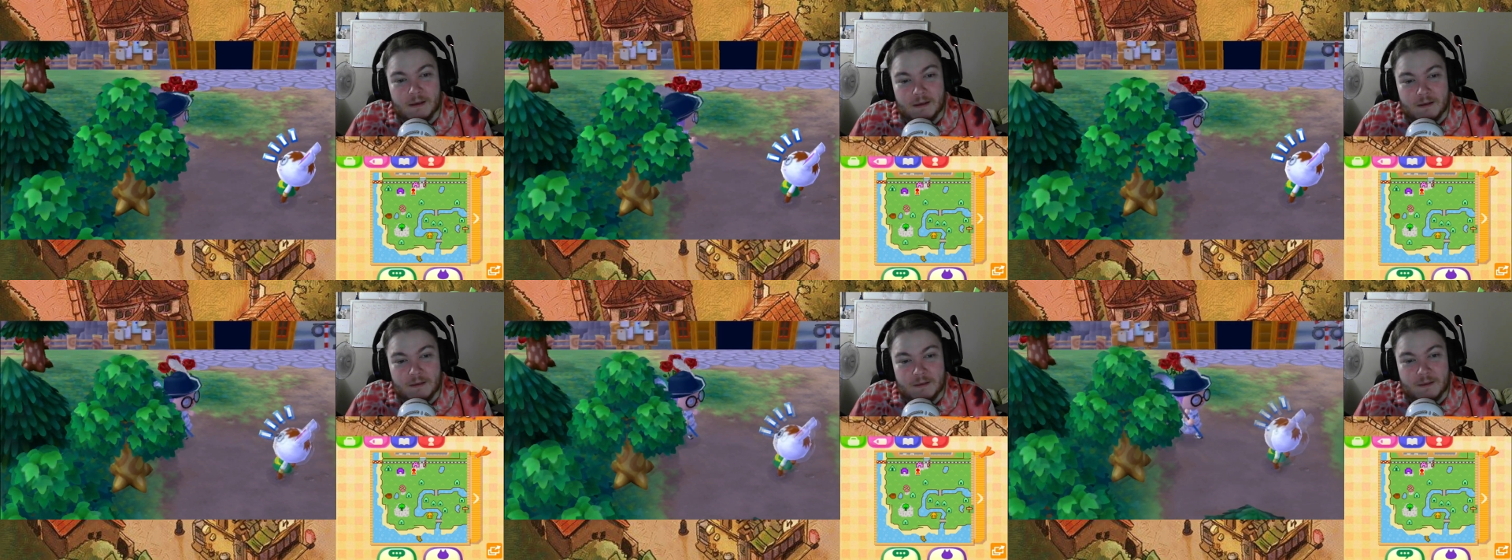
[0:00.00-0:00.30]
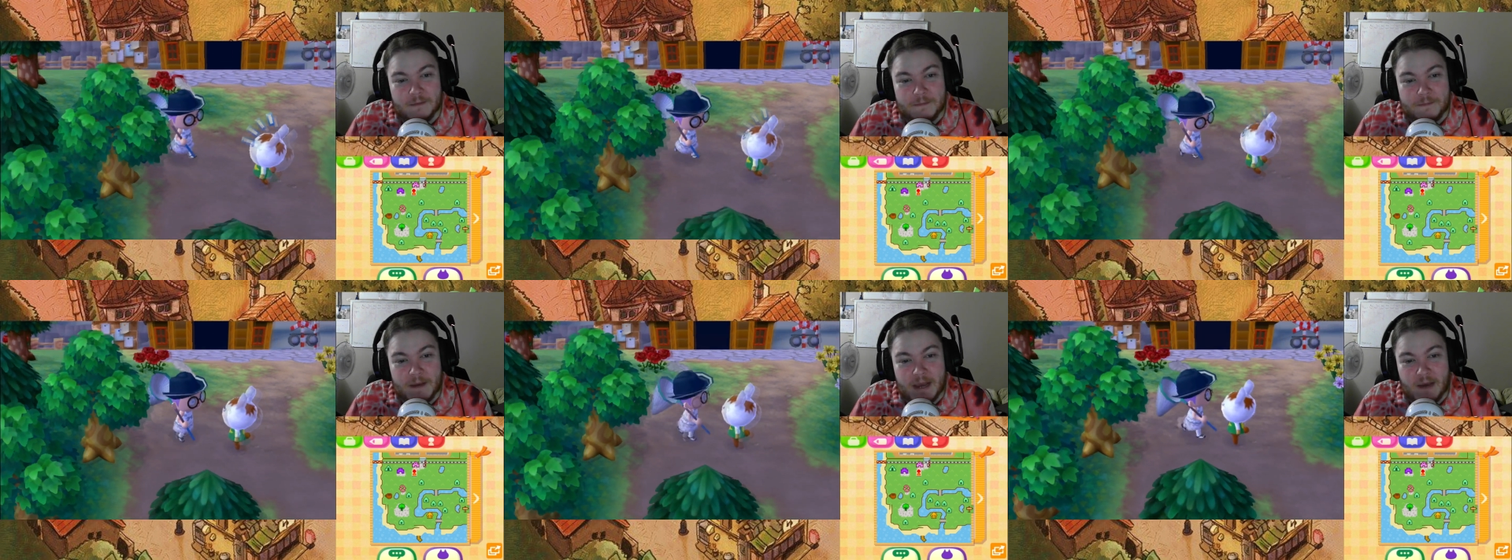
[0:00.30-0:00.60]

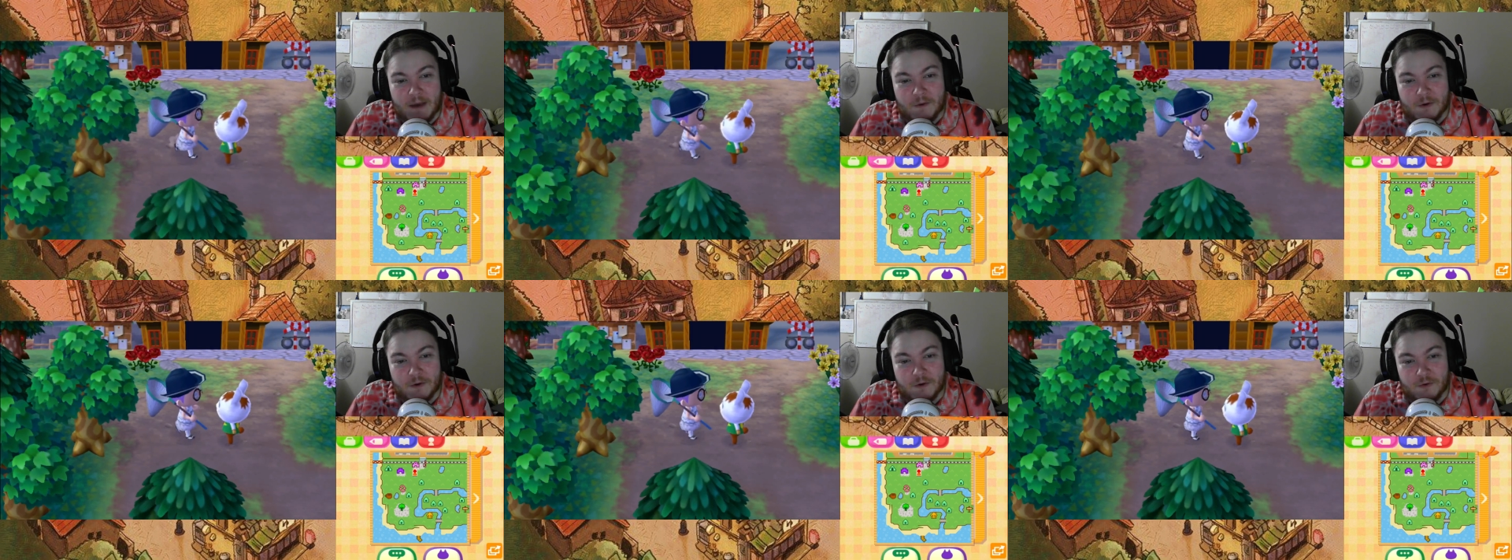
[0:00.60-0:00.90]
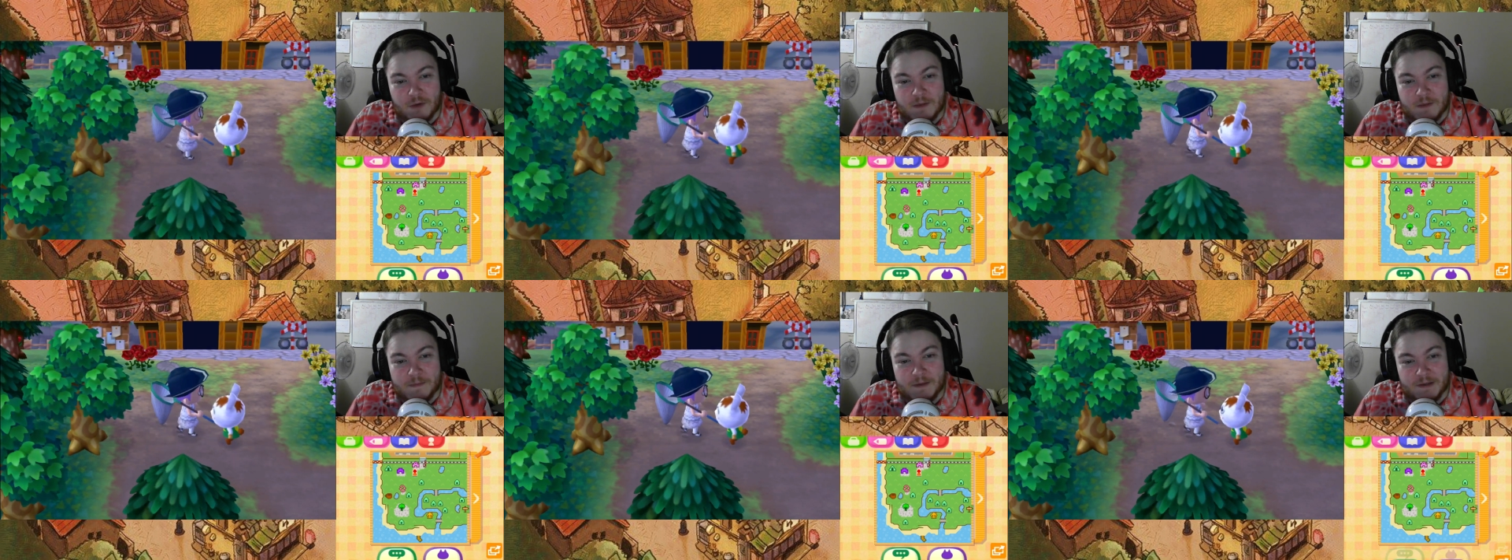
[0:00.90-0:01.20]
the power
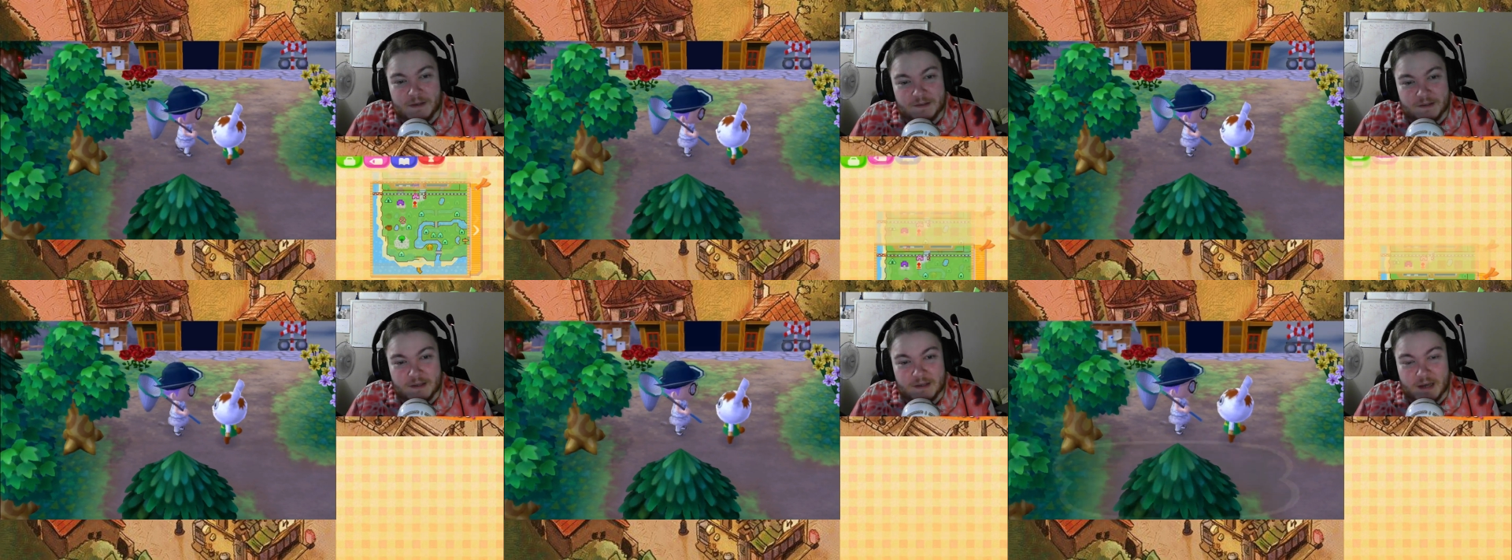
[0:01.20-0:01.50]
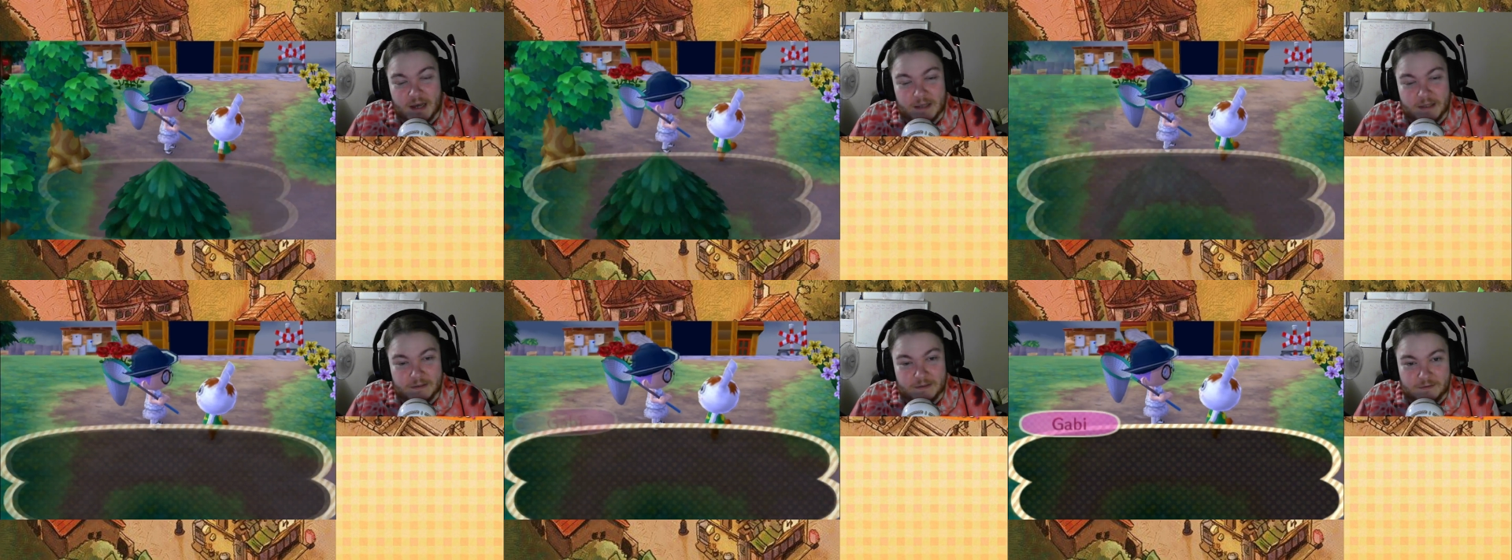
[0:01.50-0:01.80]
creep has
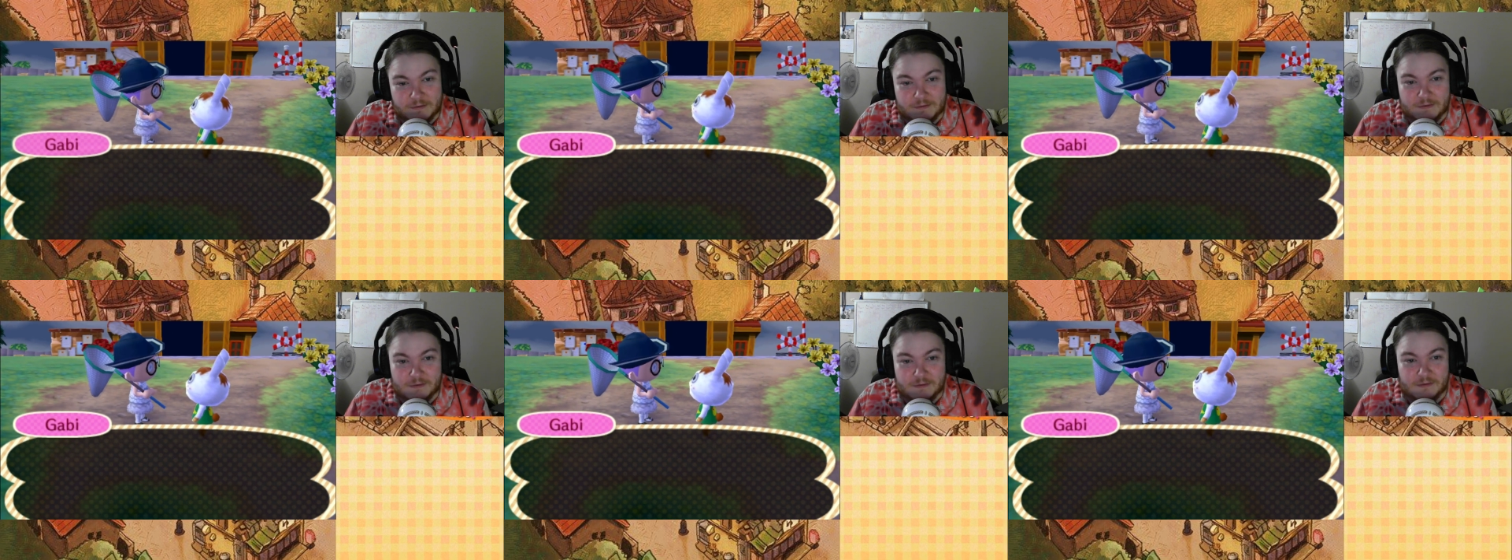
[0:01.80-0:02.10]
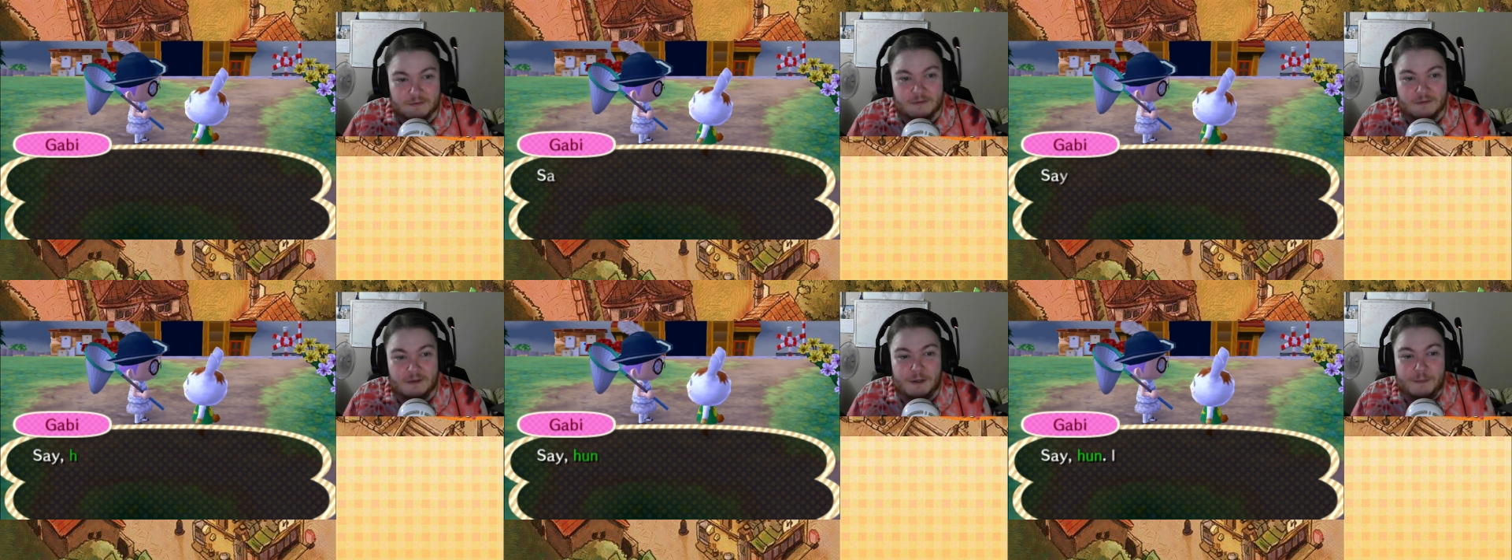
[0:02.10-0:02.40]
gotten
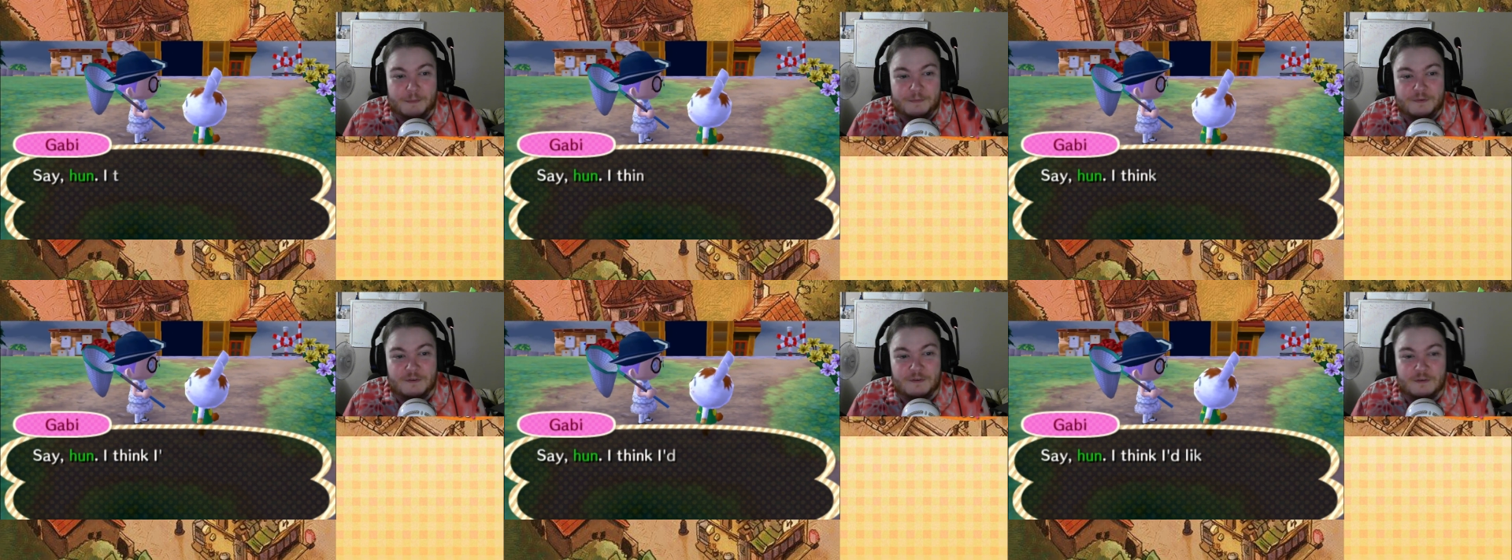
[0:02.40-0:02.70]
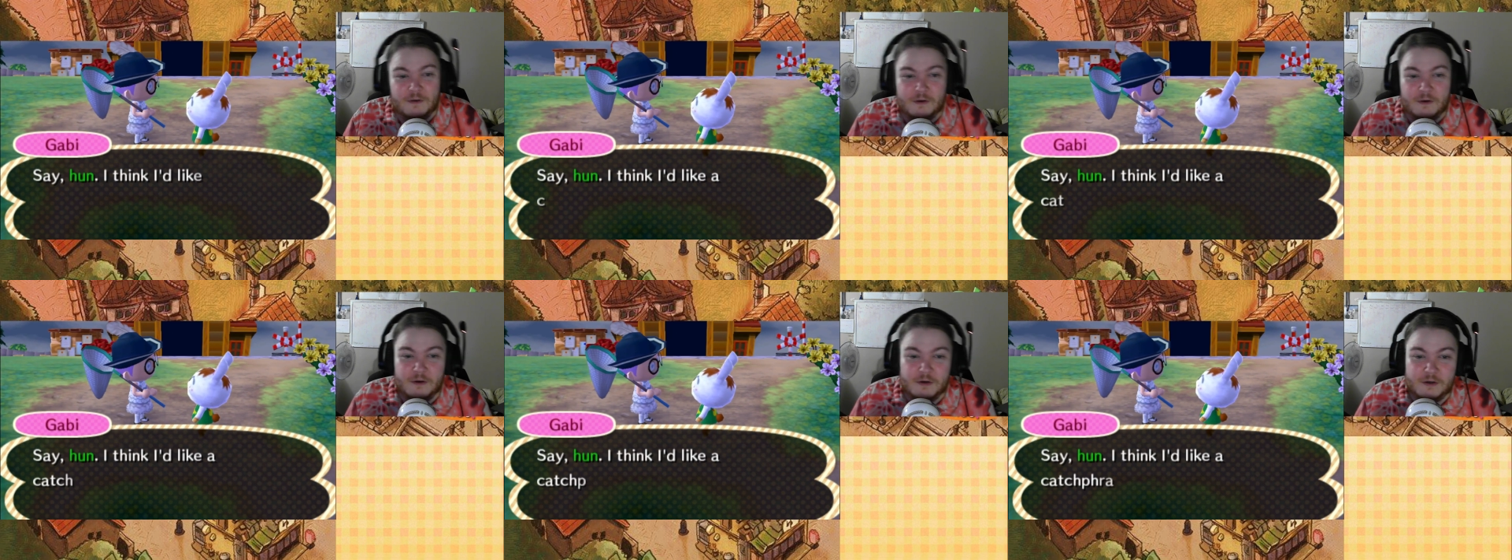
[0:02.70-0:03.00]

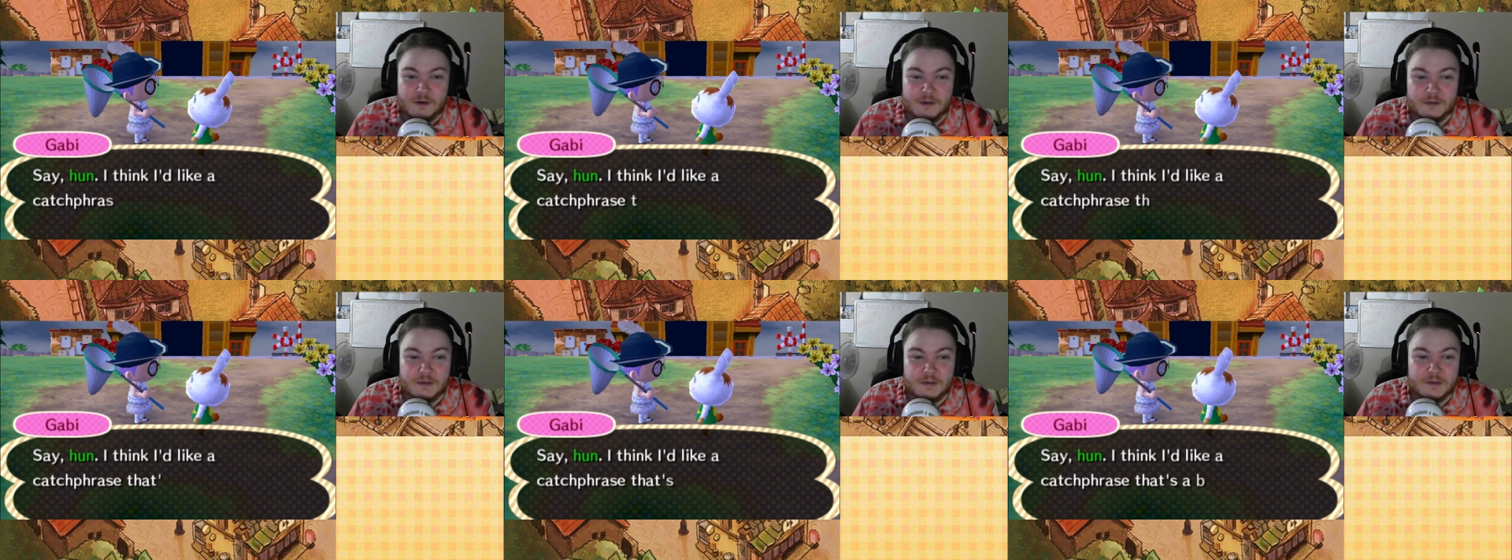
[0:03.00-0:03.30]
absurd.